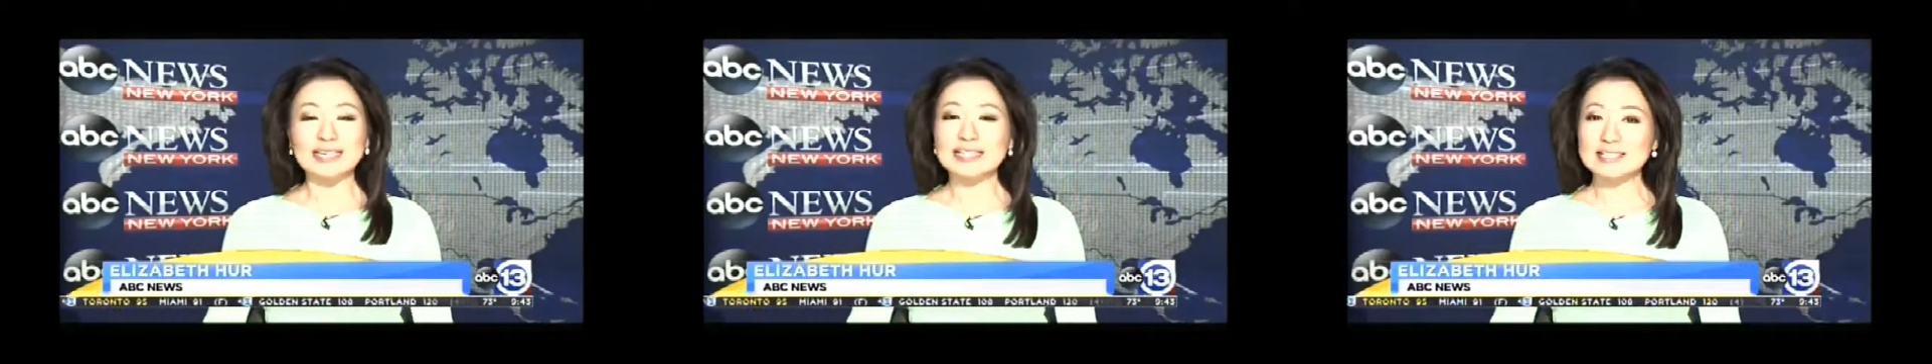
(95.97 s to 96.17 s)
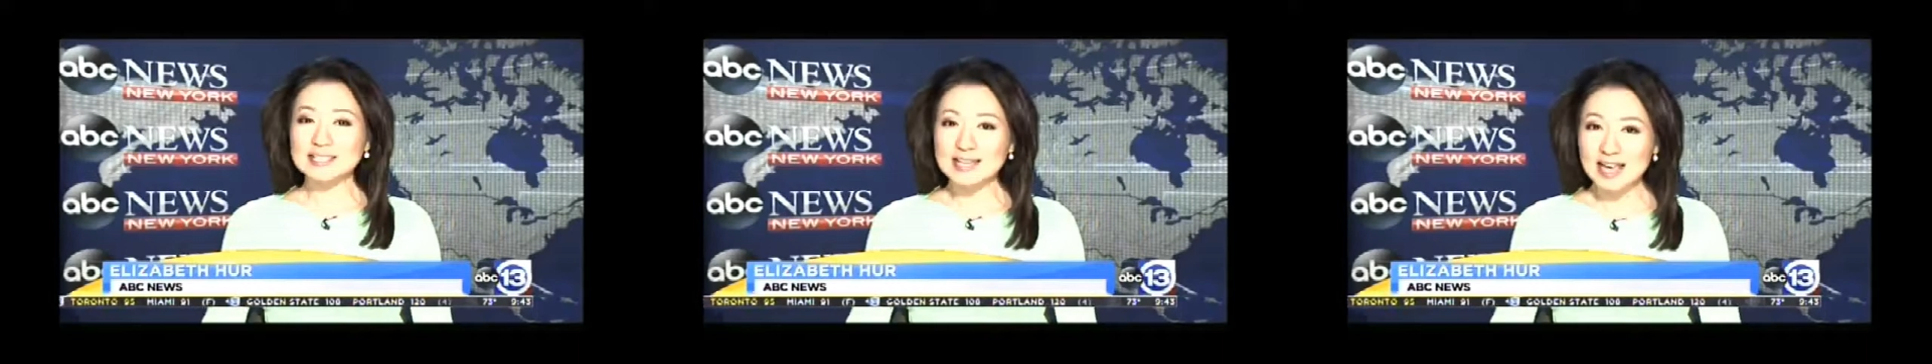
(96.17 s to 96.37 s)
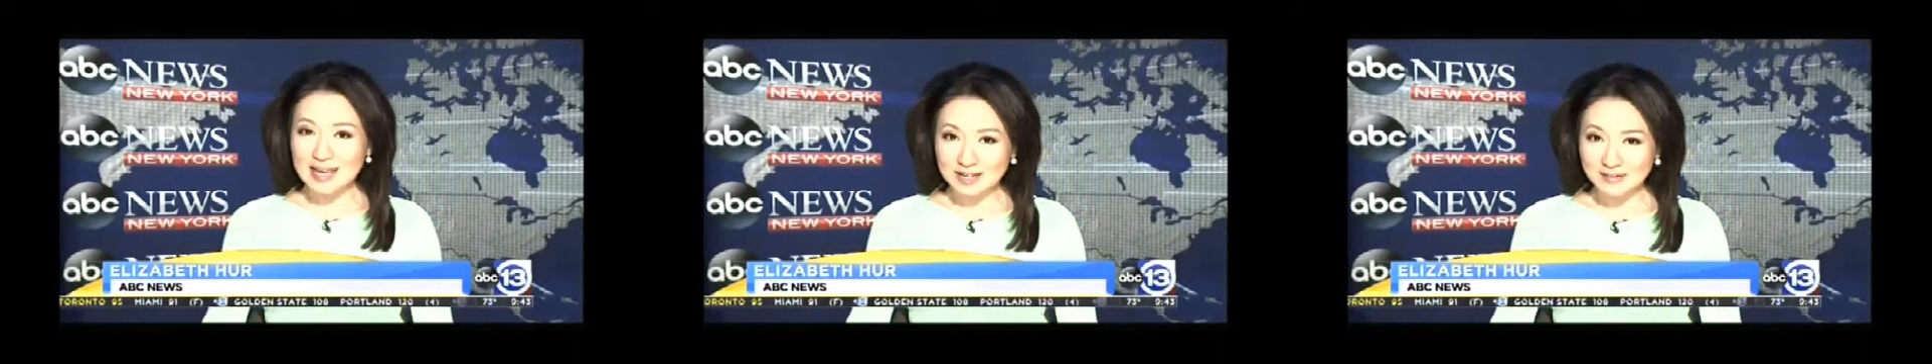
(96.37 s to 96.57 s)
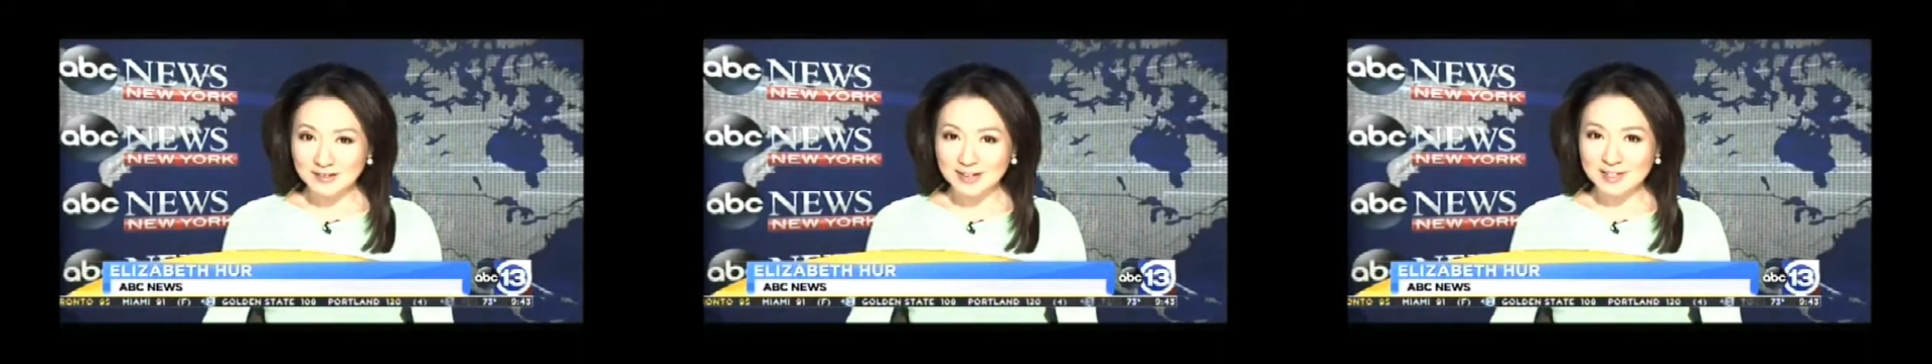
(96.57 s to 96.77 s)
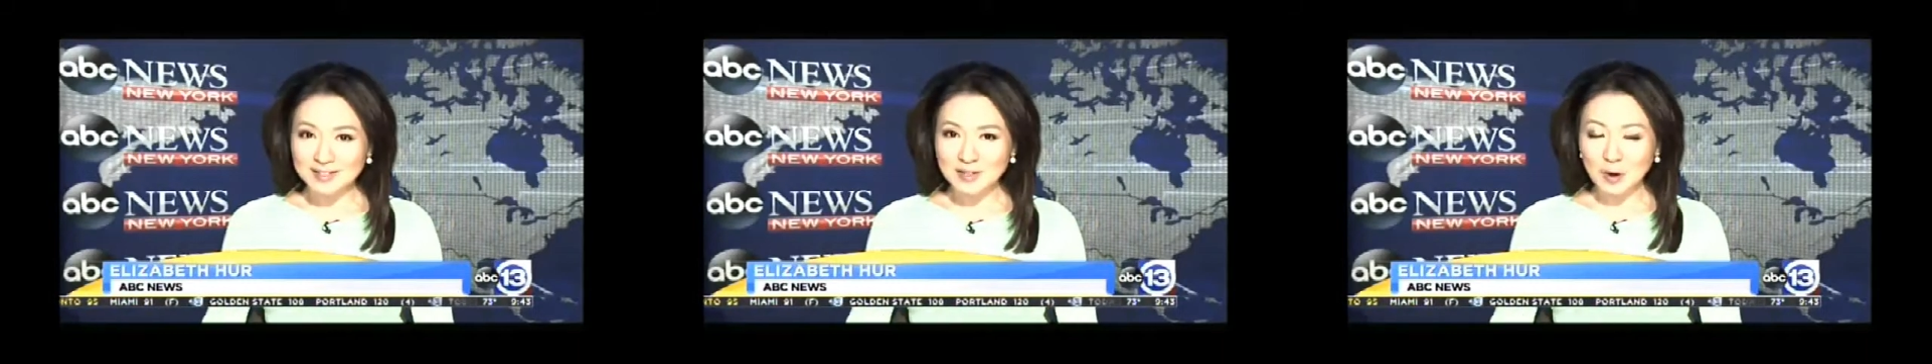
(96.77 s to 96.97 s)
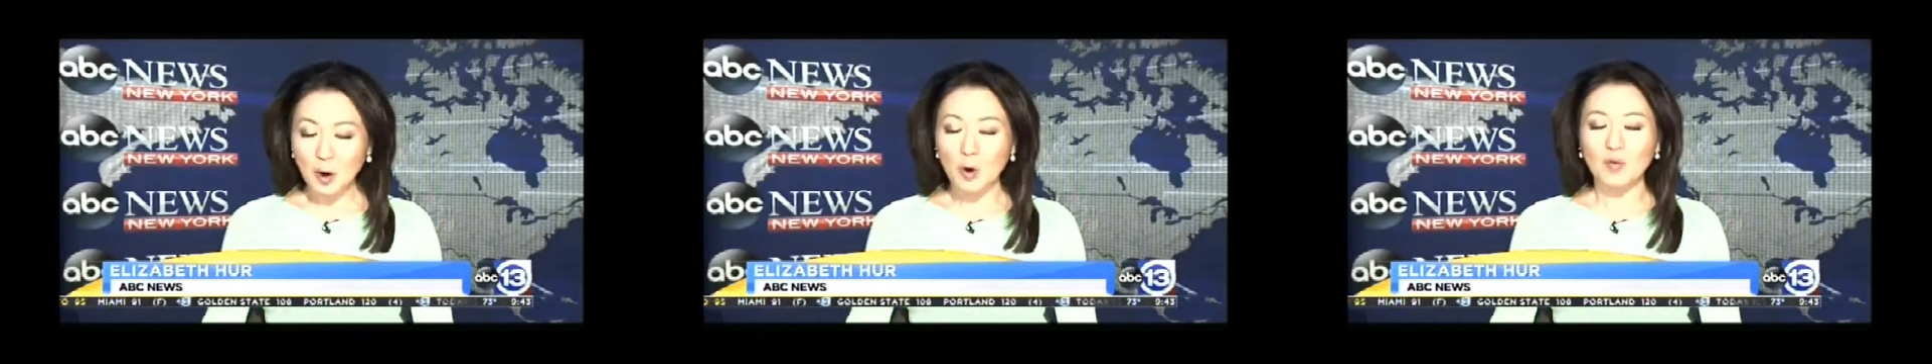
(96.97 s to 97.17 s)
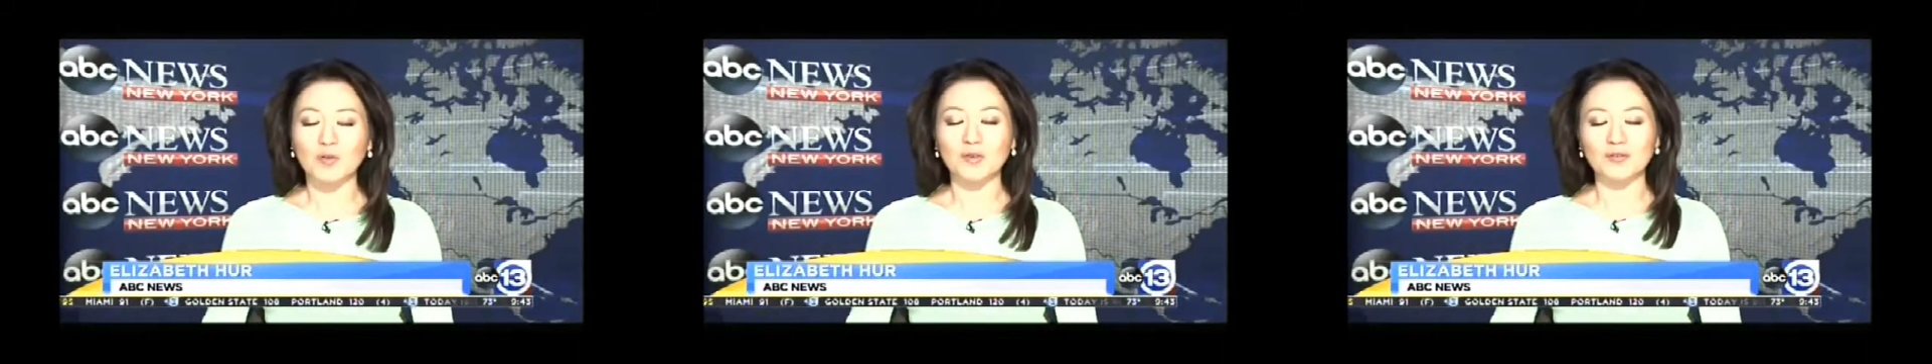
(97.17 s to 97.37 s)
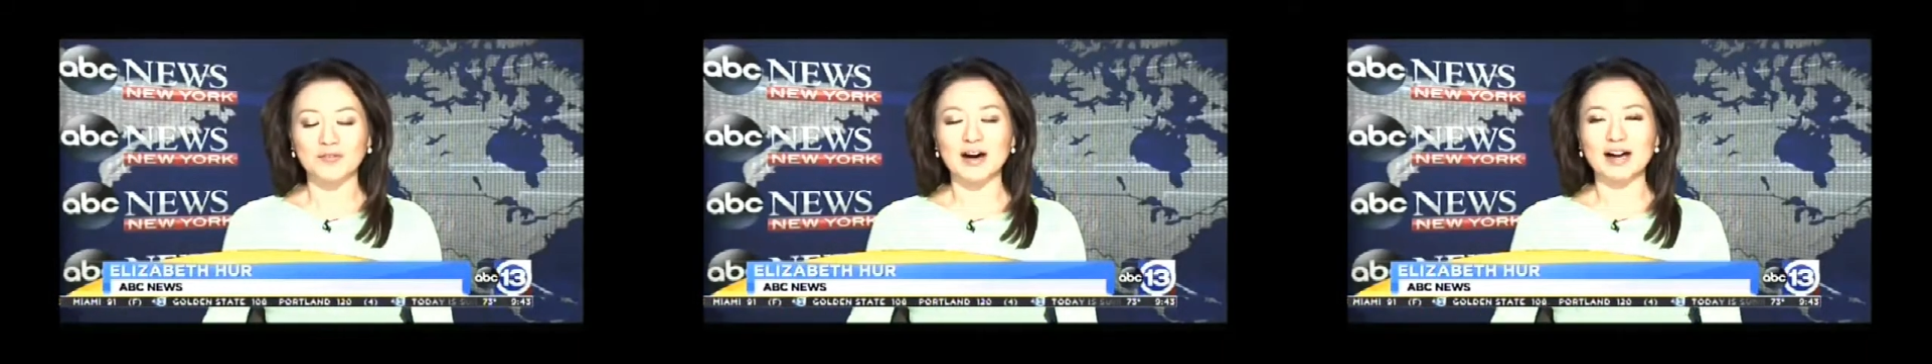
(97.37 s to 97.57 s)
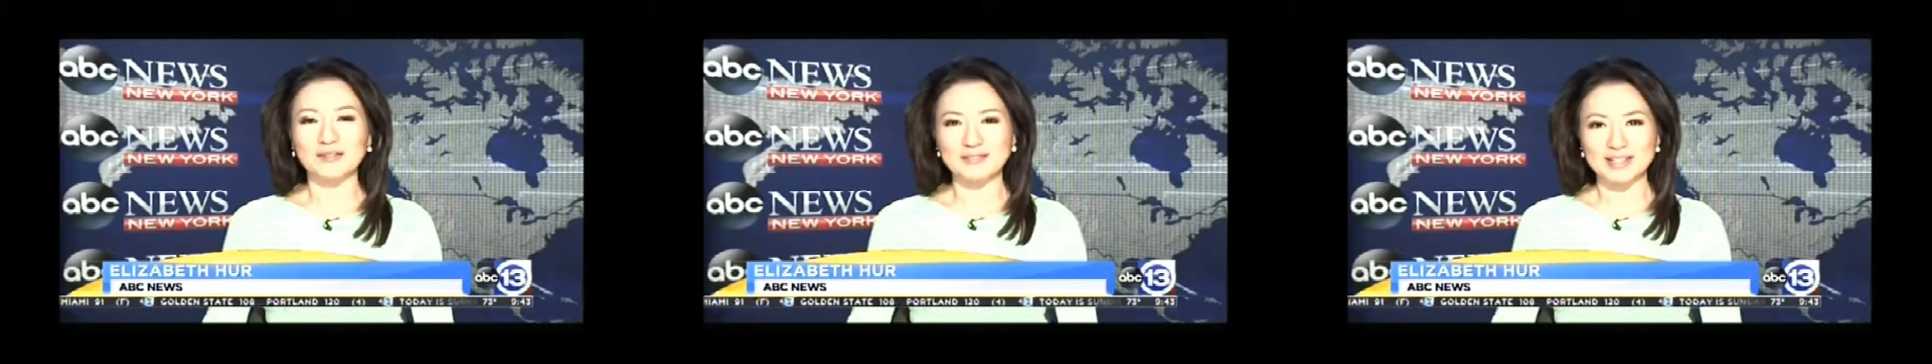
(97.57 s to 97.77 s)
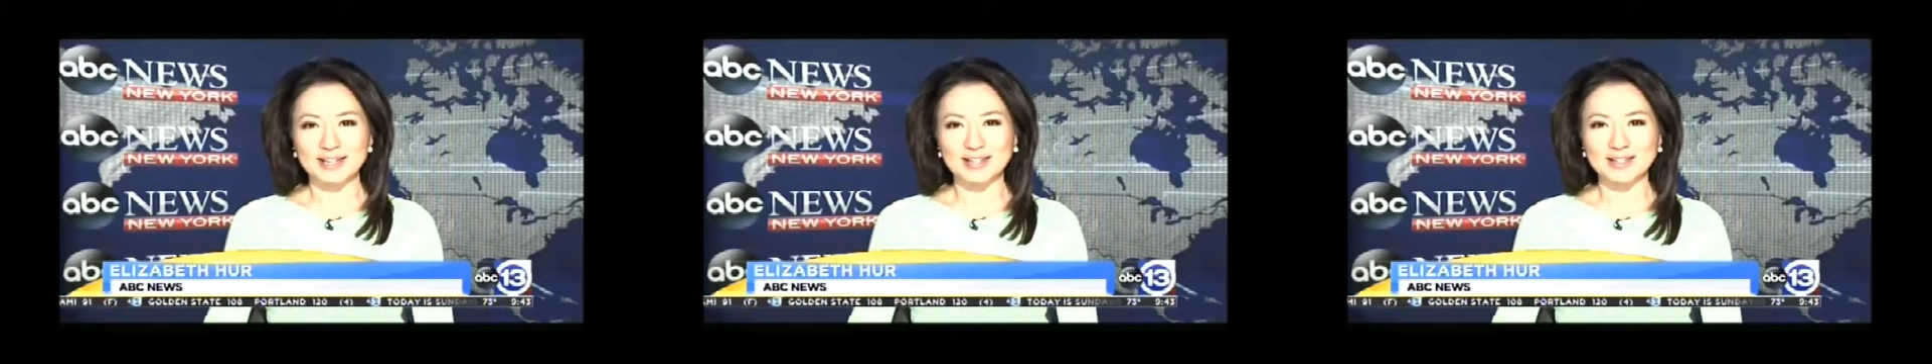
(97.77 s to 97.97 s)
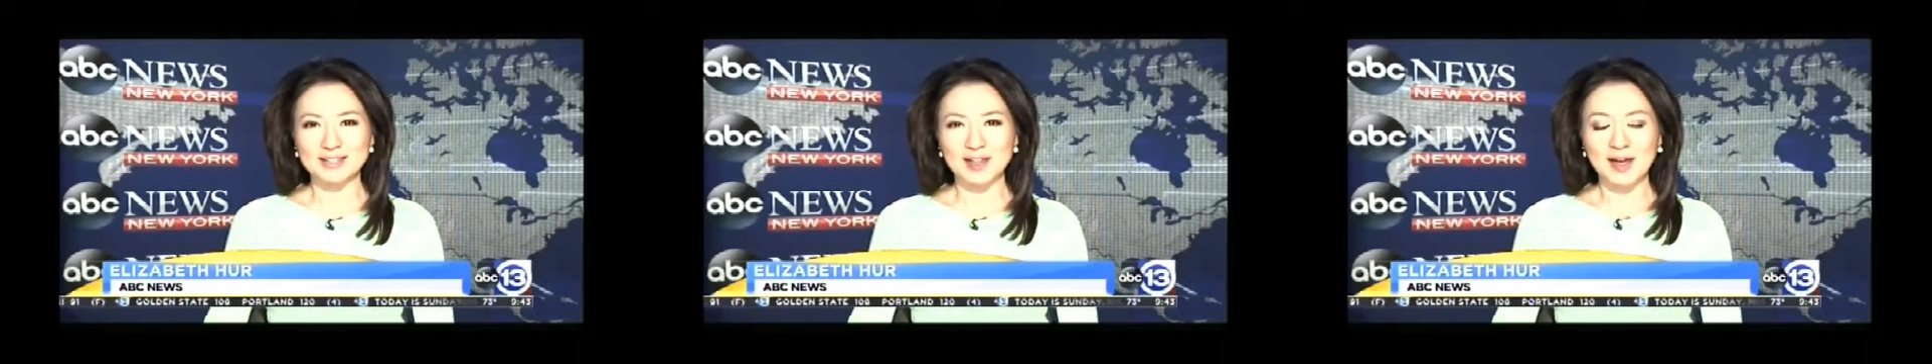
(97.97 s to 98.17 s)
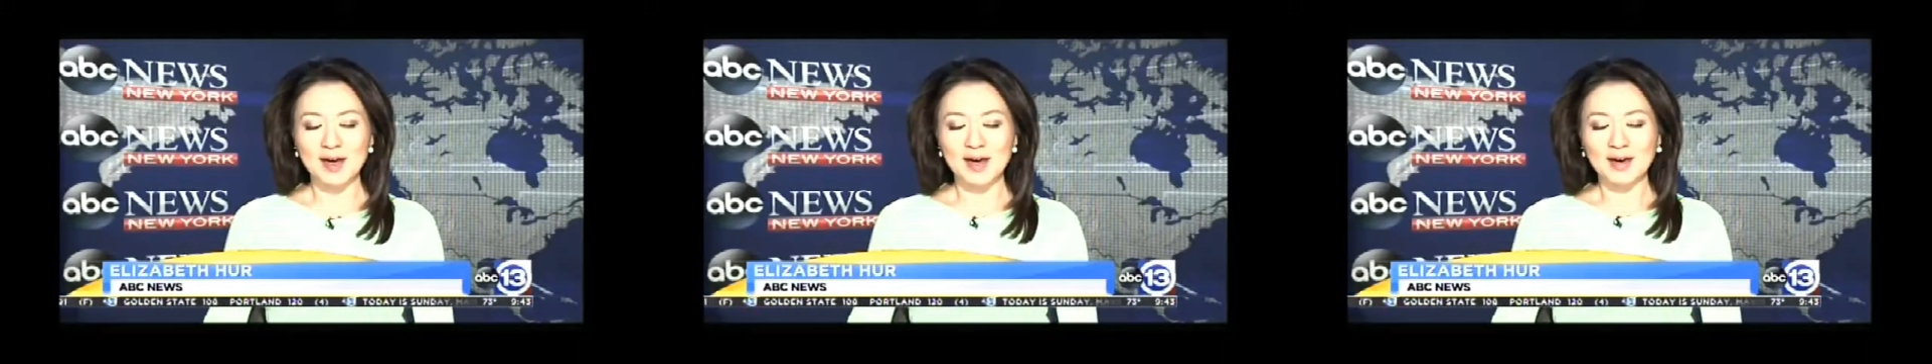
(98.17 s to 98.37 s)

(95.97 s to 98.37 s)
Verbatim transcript: in 10 events over five days.